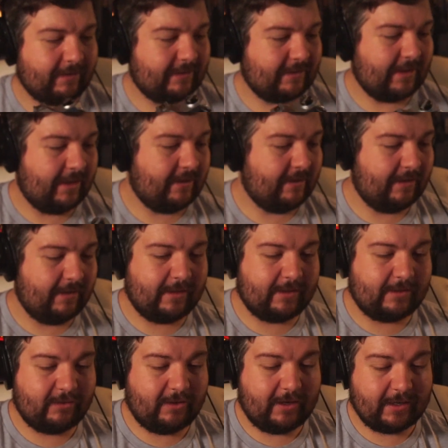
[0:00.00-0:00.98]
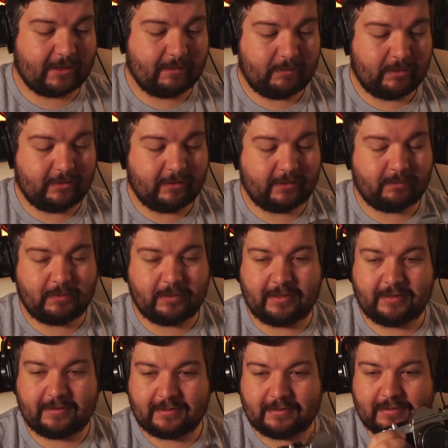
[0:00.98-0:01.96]
It's got electronic components, but
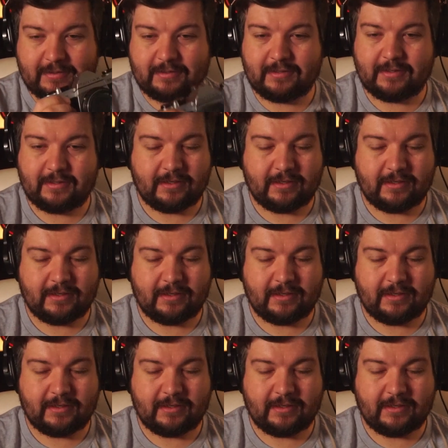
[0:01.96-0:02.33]
this is